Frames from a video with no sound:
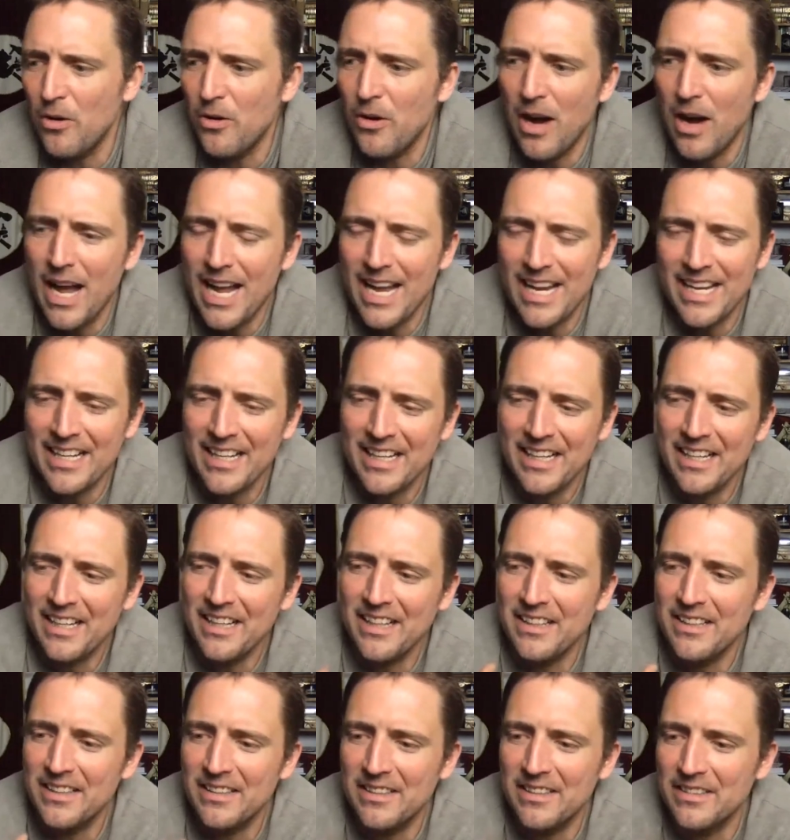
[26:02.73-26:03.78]
like
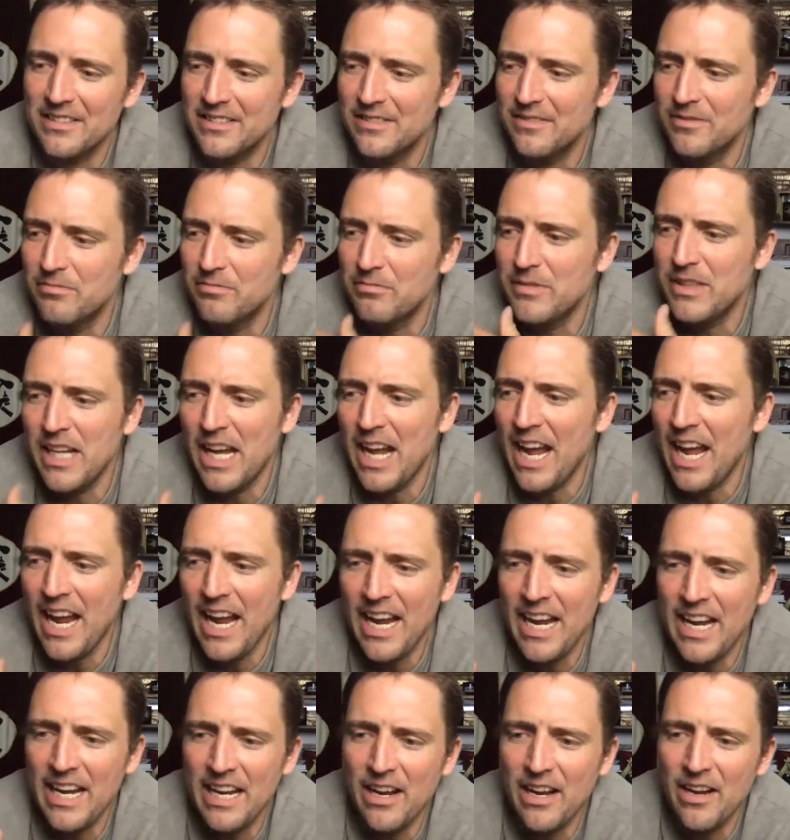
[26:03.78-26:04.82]

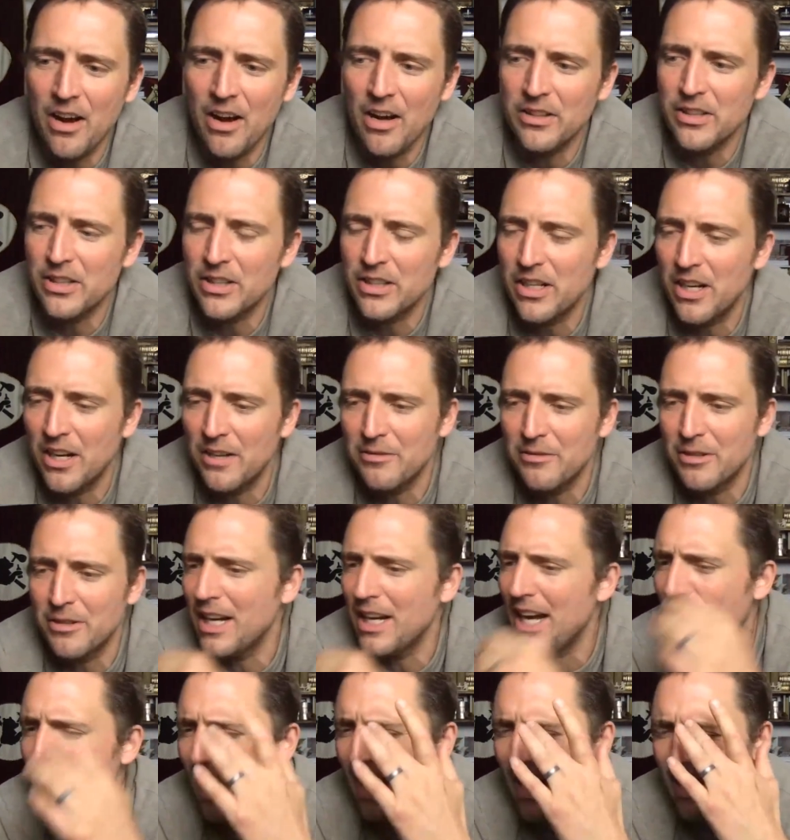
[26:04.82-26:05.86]
gay undercover
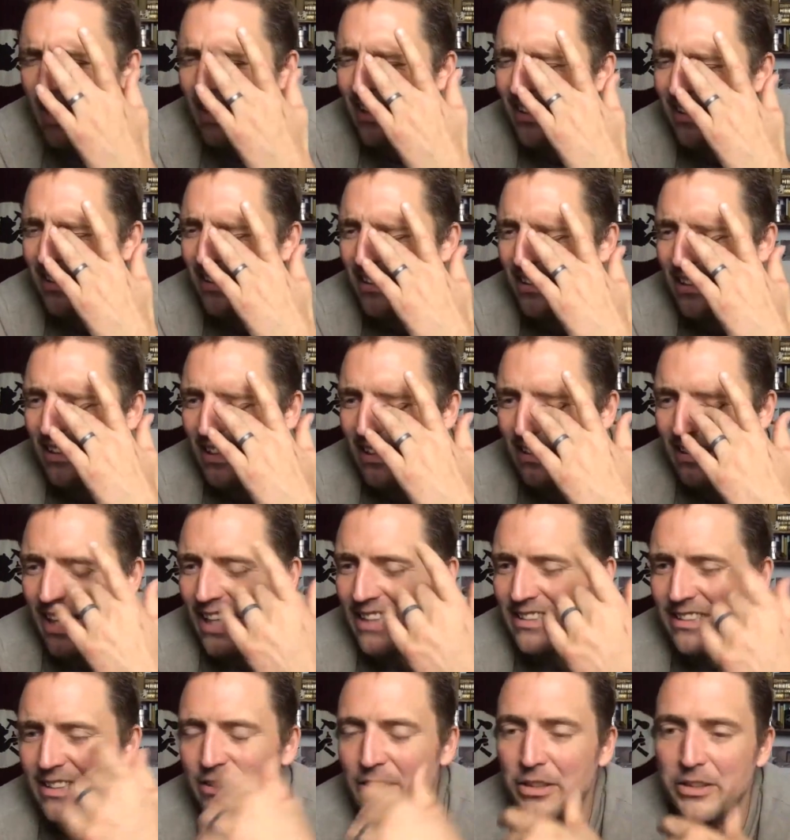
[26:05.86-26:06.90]
guy,
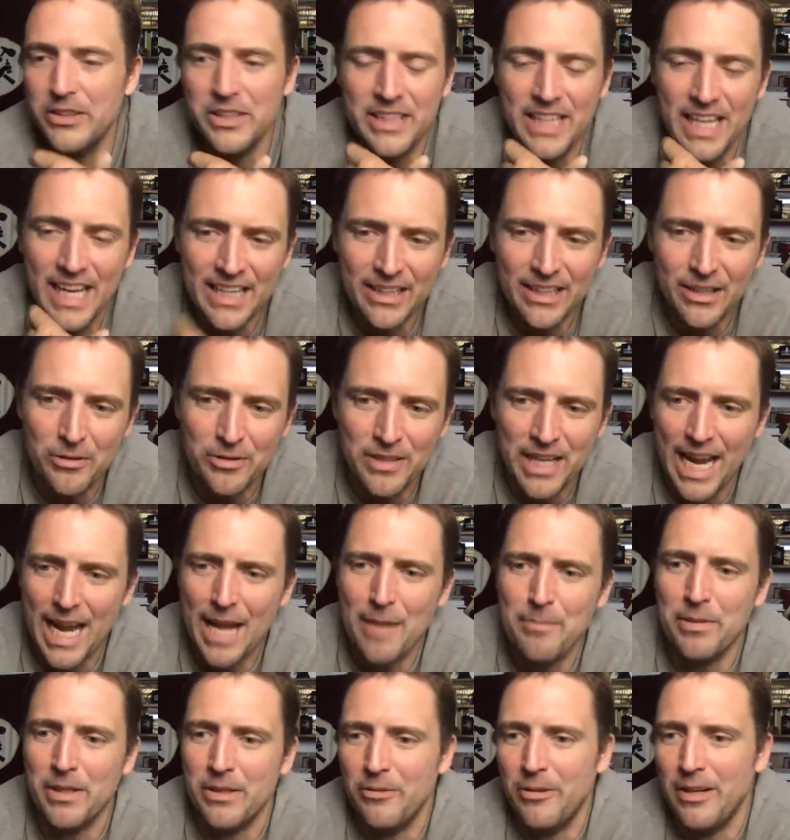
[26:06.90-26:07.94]
that's the dude you can't go
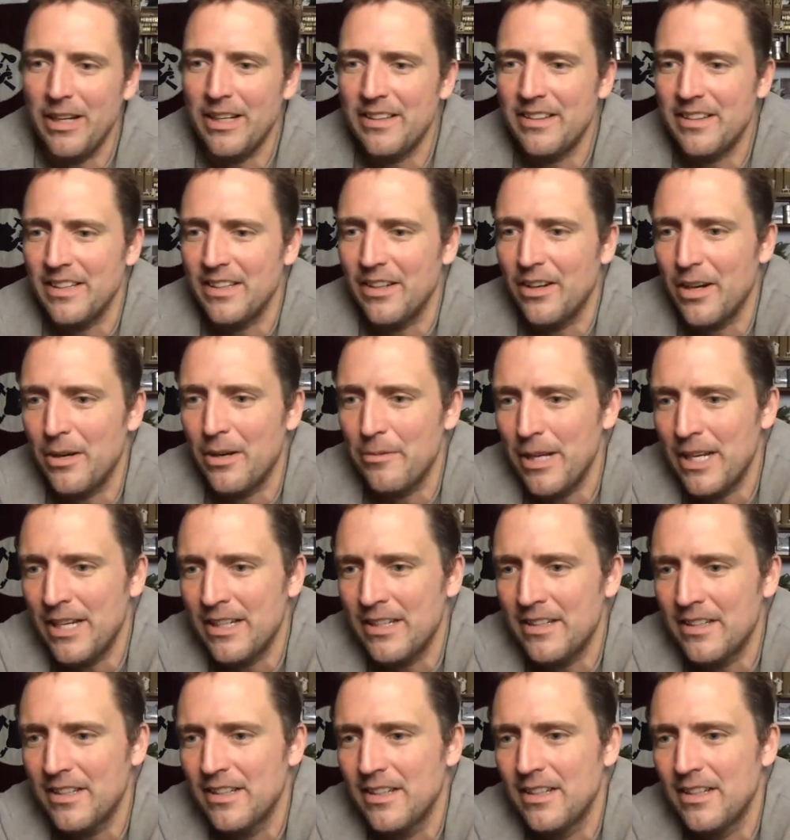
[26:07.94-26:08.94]
camping with. You know what I mean?